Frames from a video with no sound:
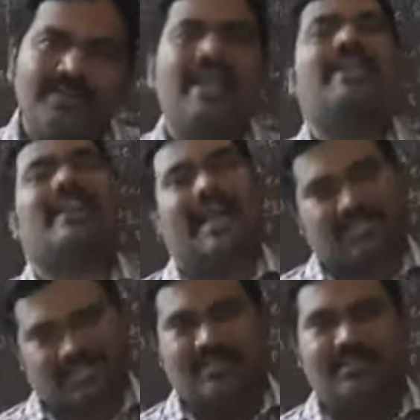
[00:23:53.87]

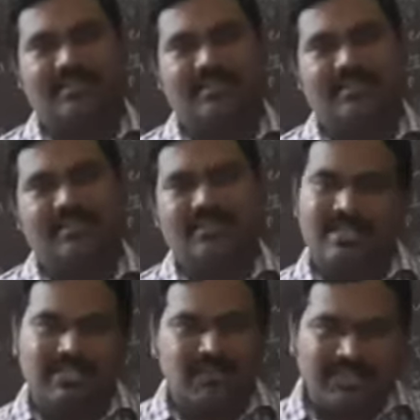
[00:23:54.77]
attraction.
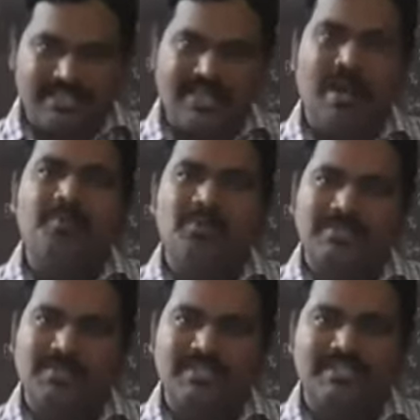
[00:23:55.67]
That's why these compounds
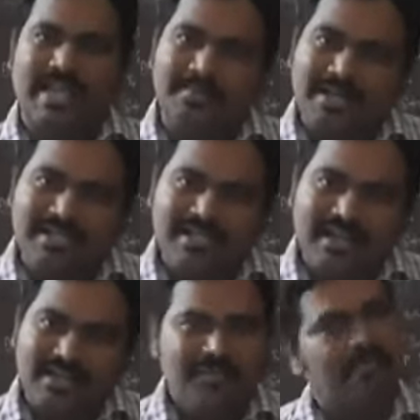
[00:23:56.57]
possess high melting
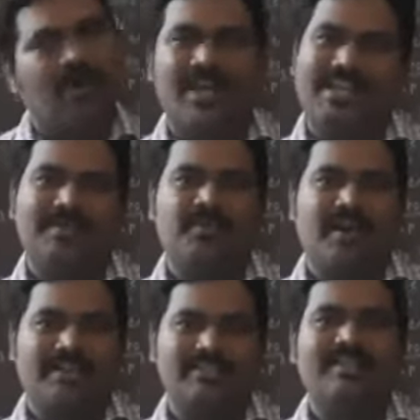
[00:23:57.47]
and boiling
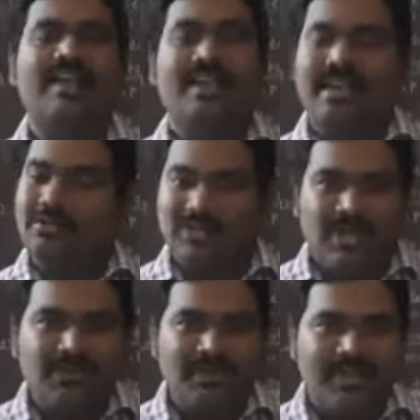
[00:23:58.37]
points. Now
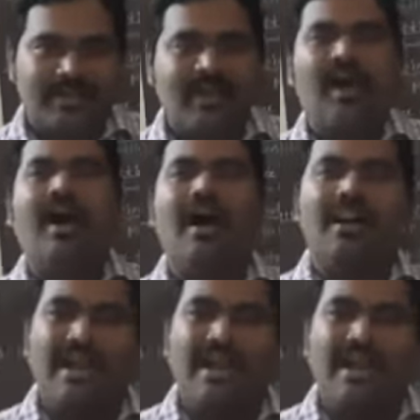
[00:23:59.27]
third one, all